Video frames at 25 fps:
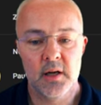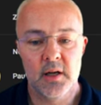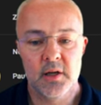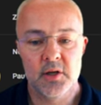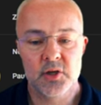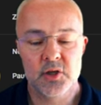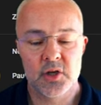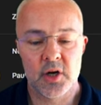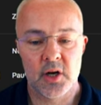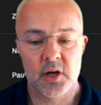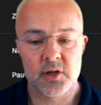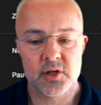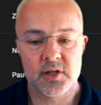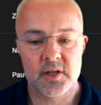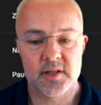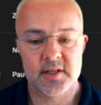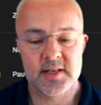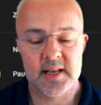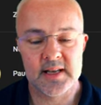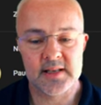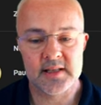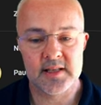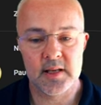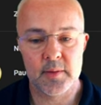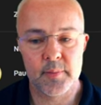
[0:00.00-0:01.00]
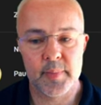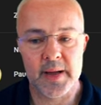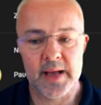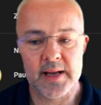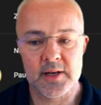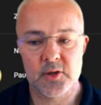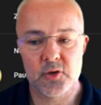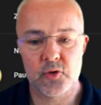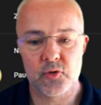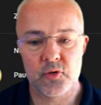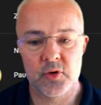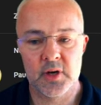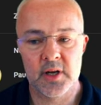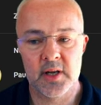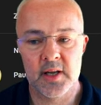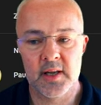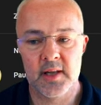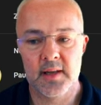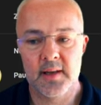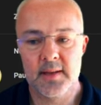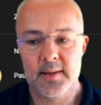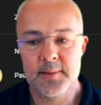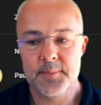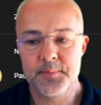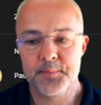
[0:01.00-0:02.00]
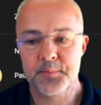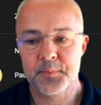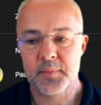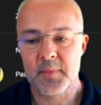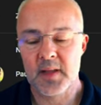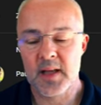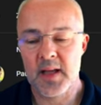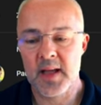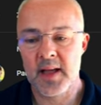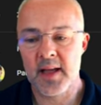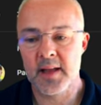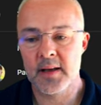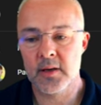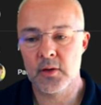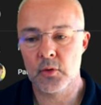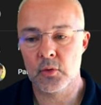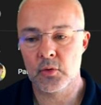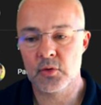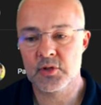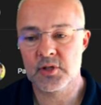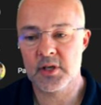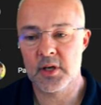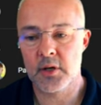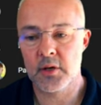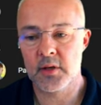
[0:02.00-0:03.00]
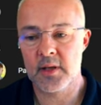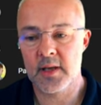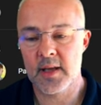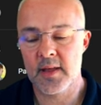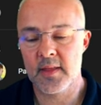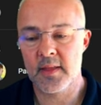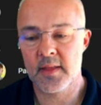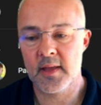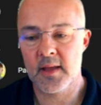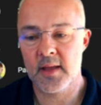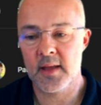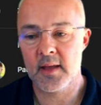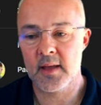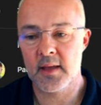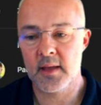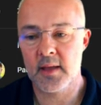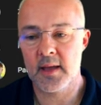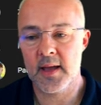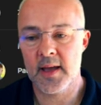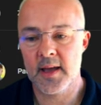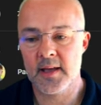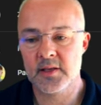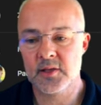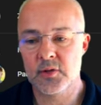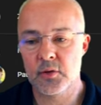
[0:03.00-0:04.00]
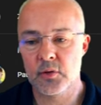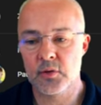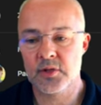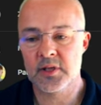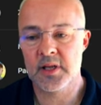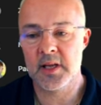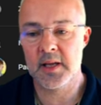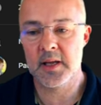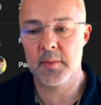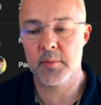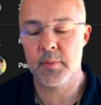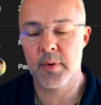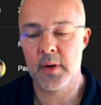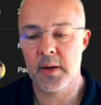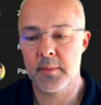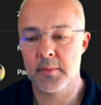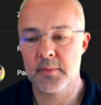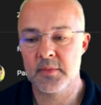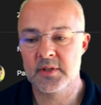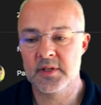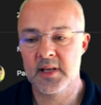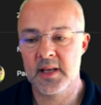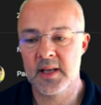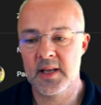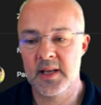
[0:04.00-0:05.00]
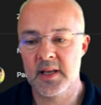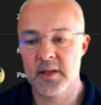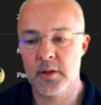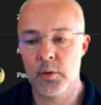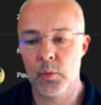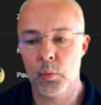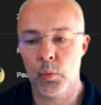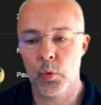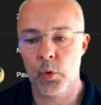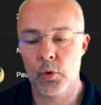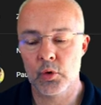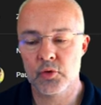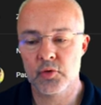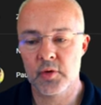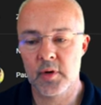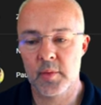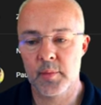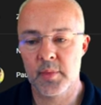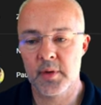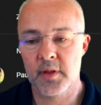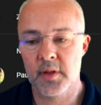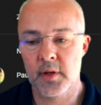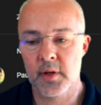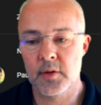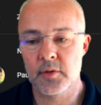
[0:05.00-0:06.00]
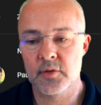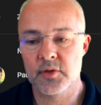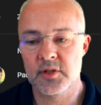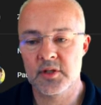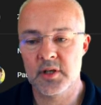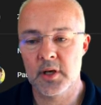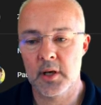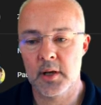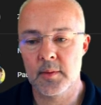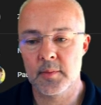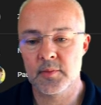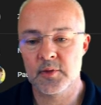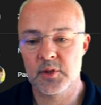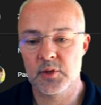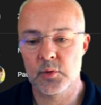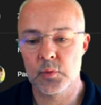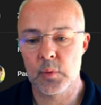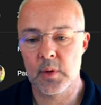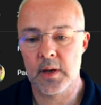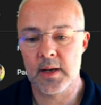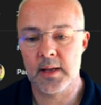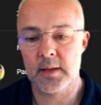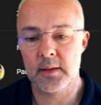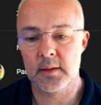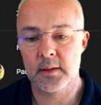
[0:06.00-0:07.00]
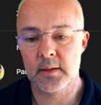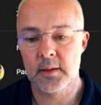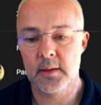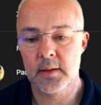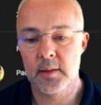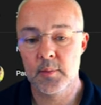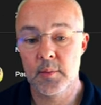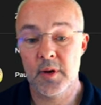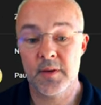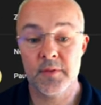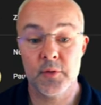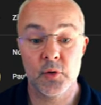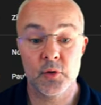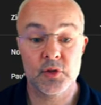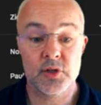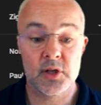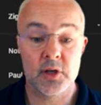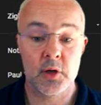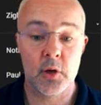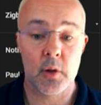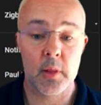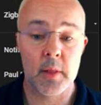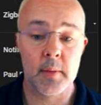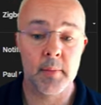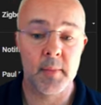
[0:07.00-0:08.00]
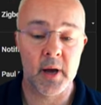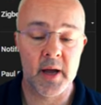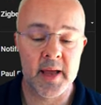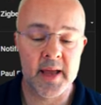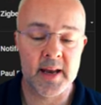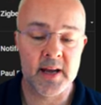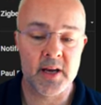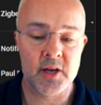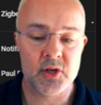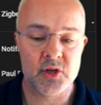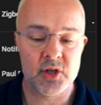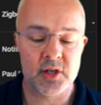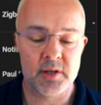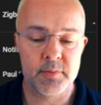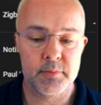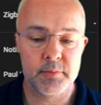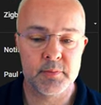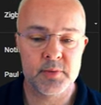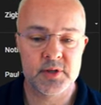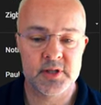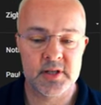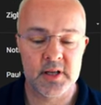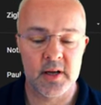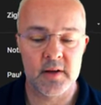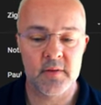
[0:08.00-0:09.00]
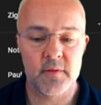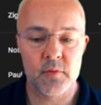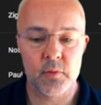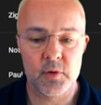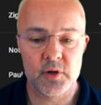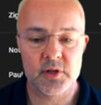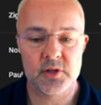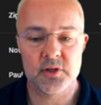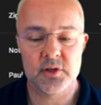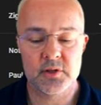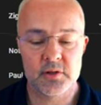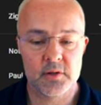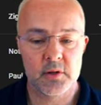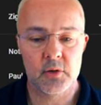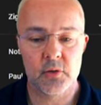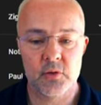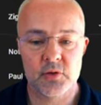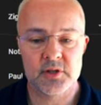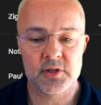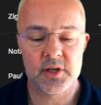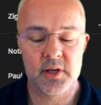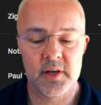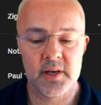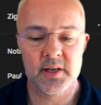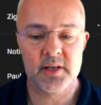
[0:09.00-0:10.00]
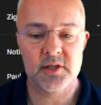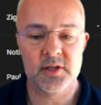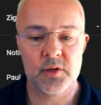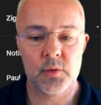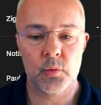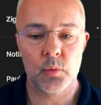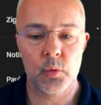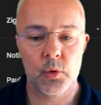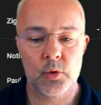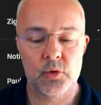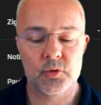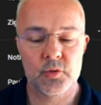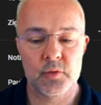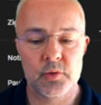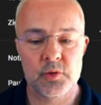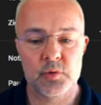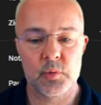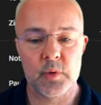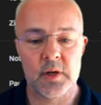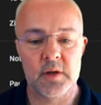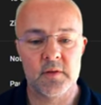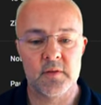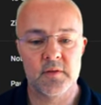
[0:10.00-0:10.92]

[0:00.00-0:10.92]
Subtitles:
charge the Tesla battery, and also get the air source heat pump to heat the water up at those times as well. But I've also got the My Energy stuff, which also heats the water as well